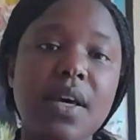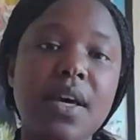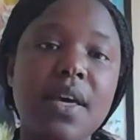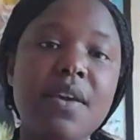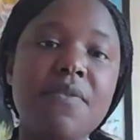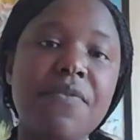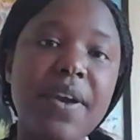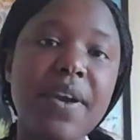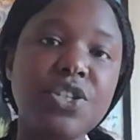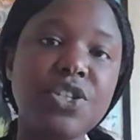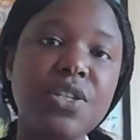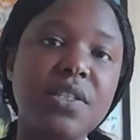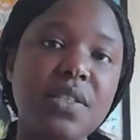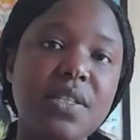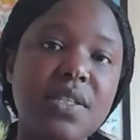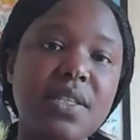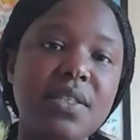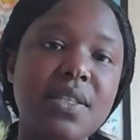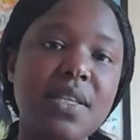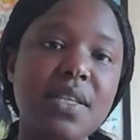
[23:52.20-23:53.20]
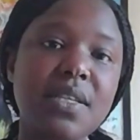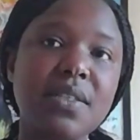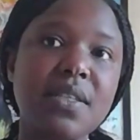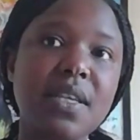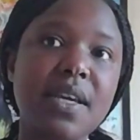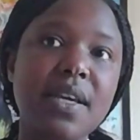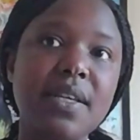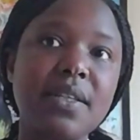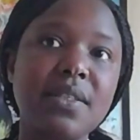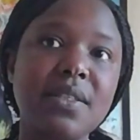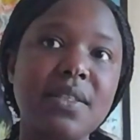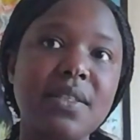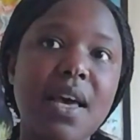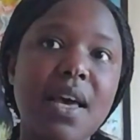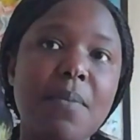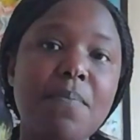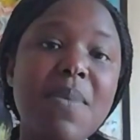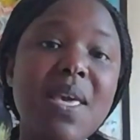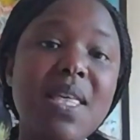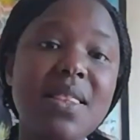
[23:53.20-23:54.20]
infectious diseases
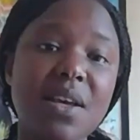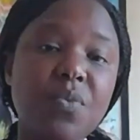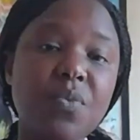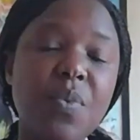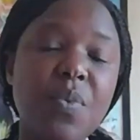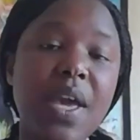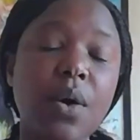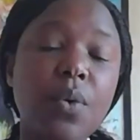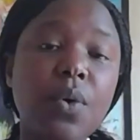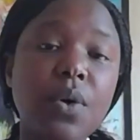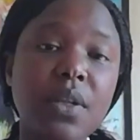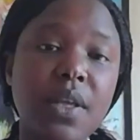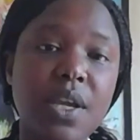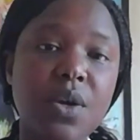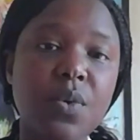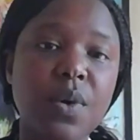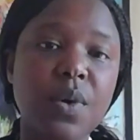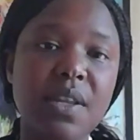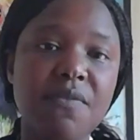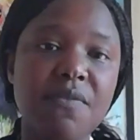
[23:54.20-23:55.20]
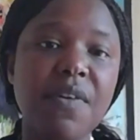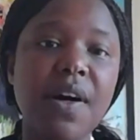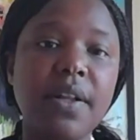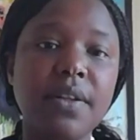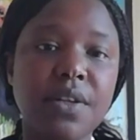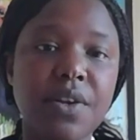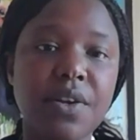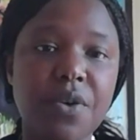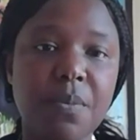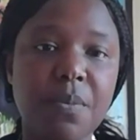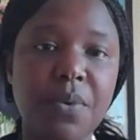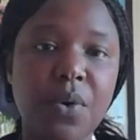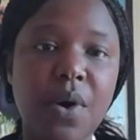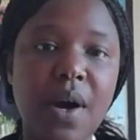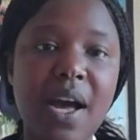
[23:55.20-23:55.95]
mean that we are all equally vulnerable,